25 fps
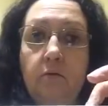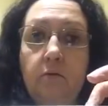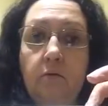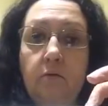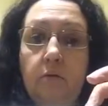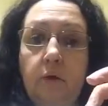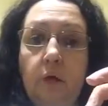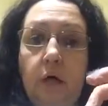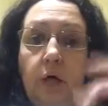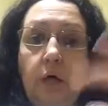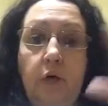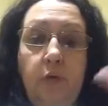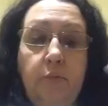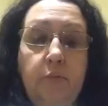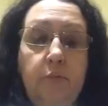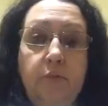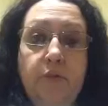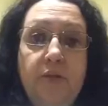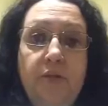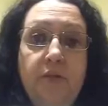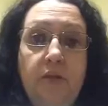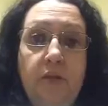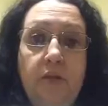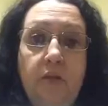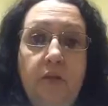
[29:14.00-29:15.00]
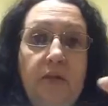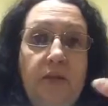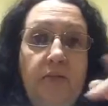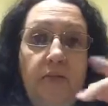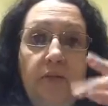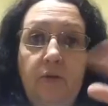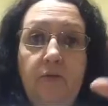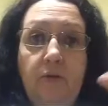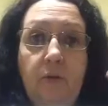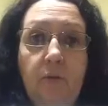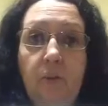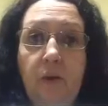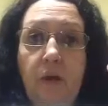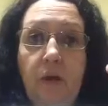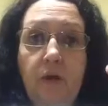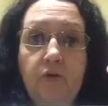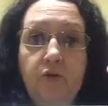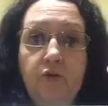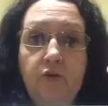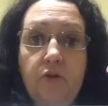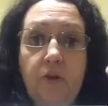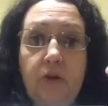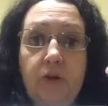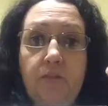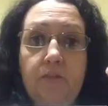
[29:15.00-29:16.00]
100%, even if the bottles
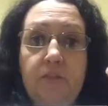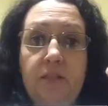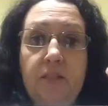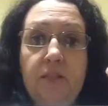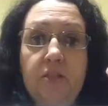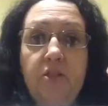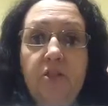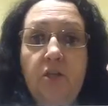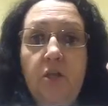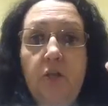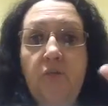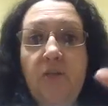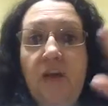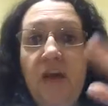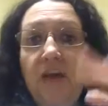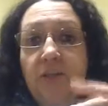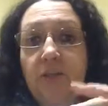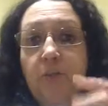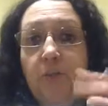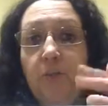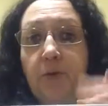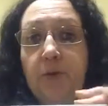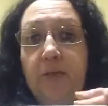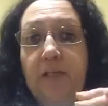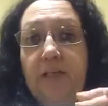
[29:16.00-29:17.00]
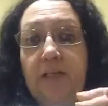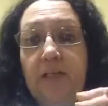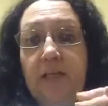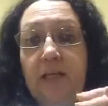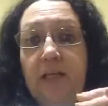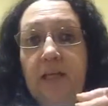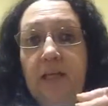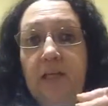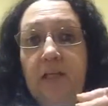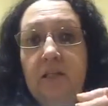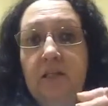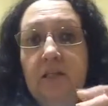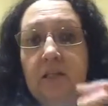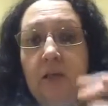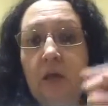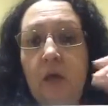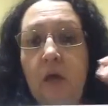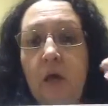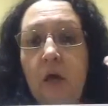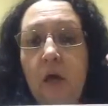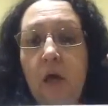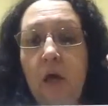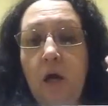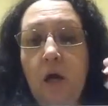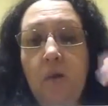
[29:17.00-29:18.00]
are empty. So that's pretty neat
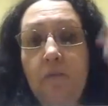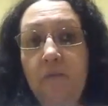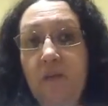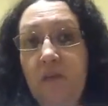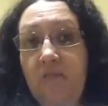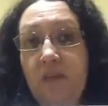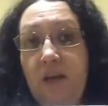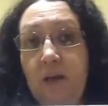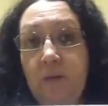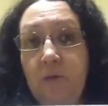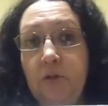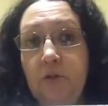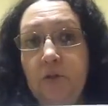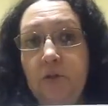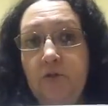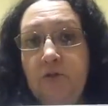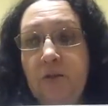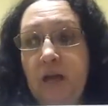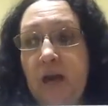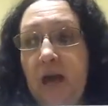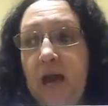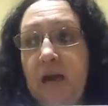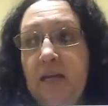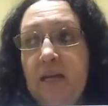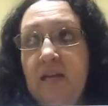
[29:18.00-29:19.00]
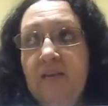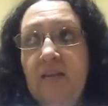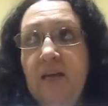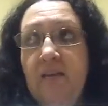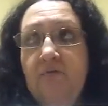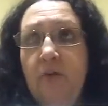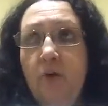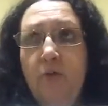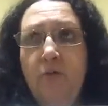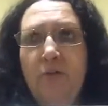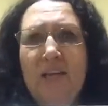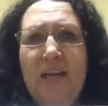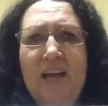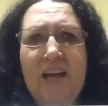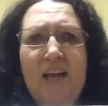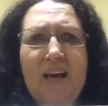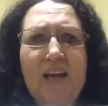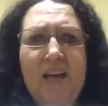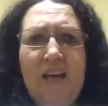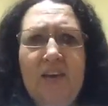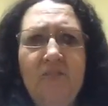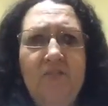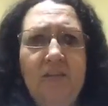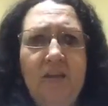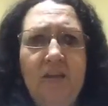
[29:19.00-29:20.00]
that they would do that. And they've only had,
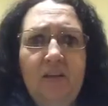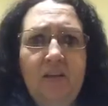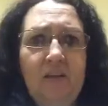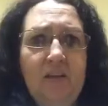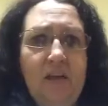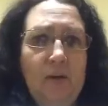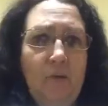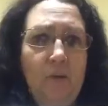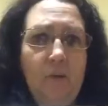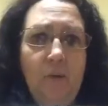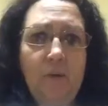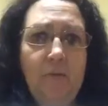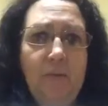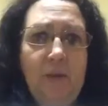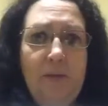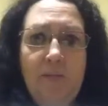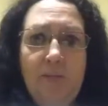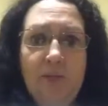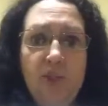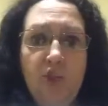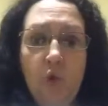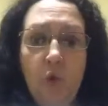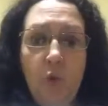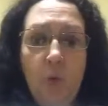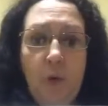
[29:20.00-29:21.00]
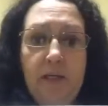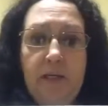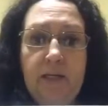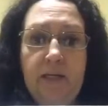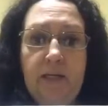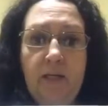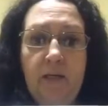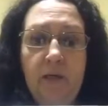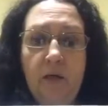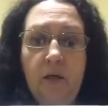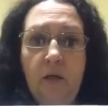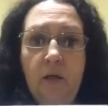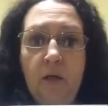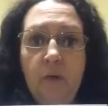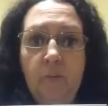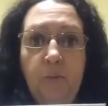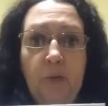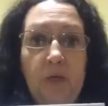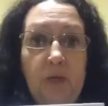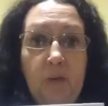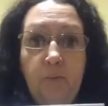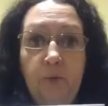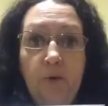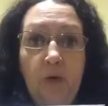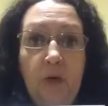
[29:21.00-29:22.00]
I think, maybe 20
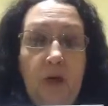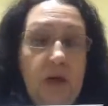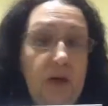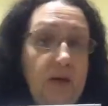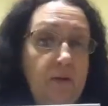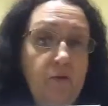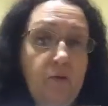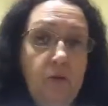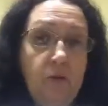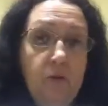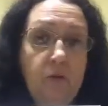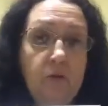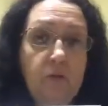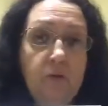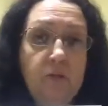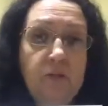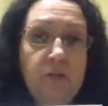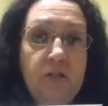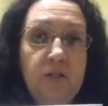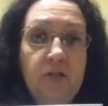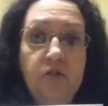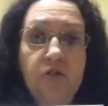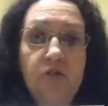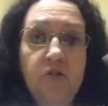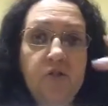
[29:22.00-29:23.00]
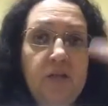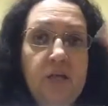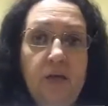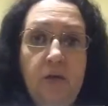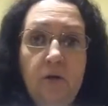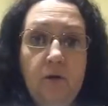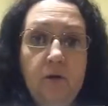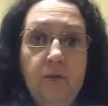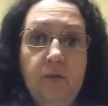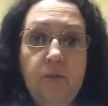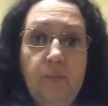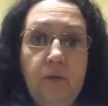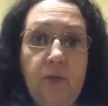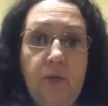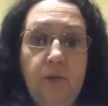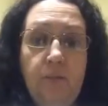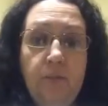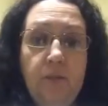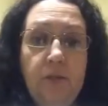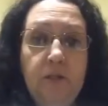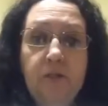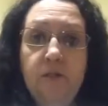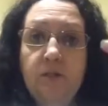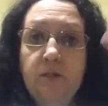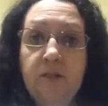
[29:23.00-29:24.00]
people ever, since doTERRA's been in
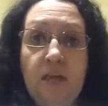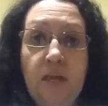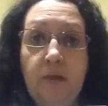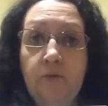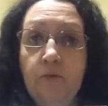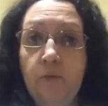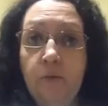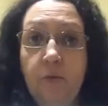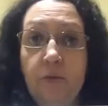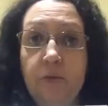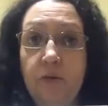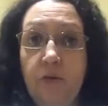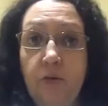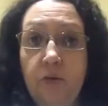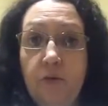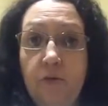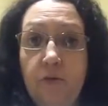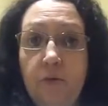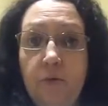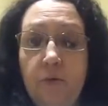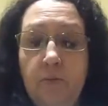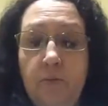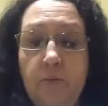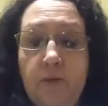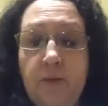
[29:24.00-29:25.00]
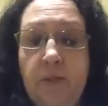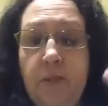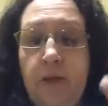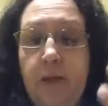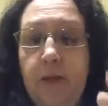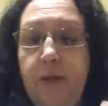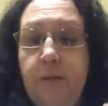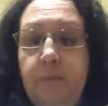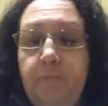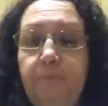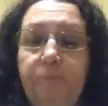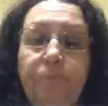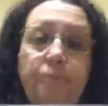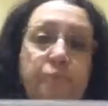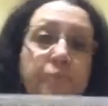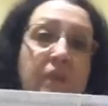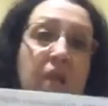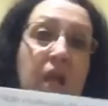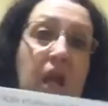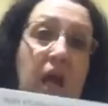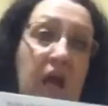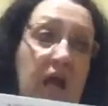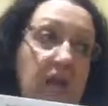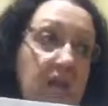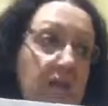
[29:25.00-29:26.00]
business, ever return them. So
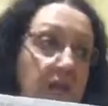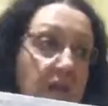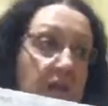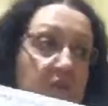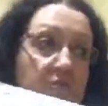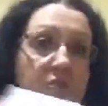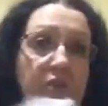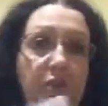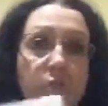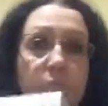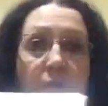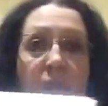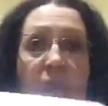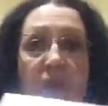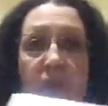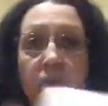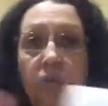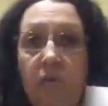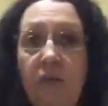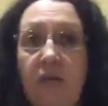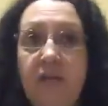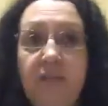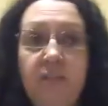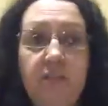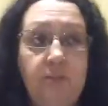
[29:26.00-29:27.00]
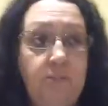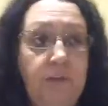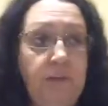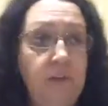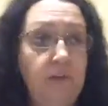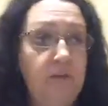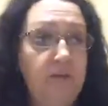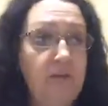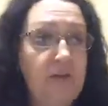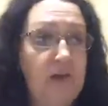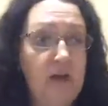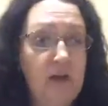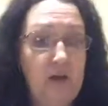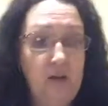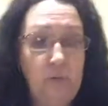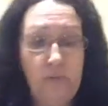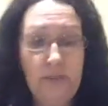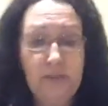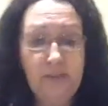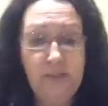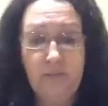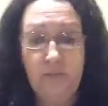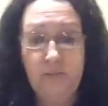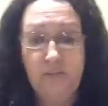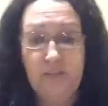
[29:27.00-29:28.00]
I love them. I don't like to be without them.
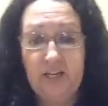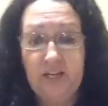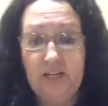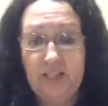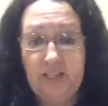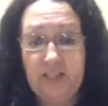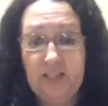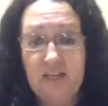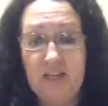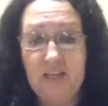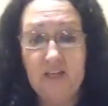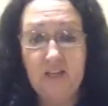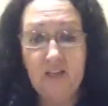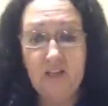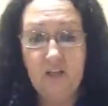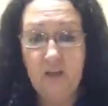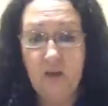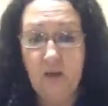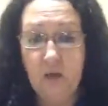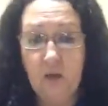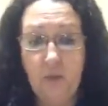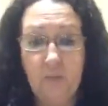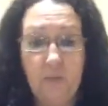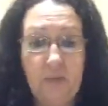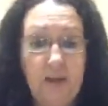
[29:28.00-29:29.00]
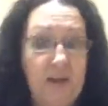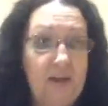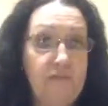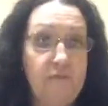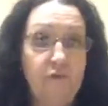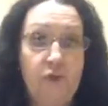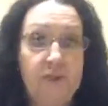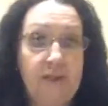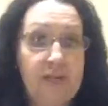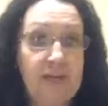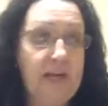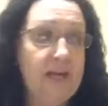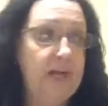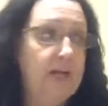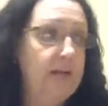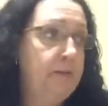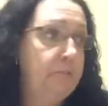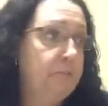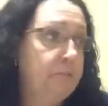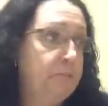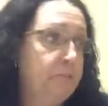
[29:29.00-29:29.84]
It's something I take every day.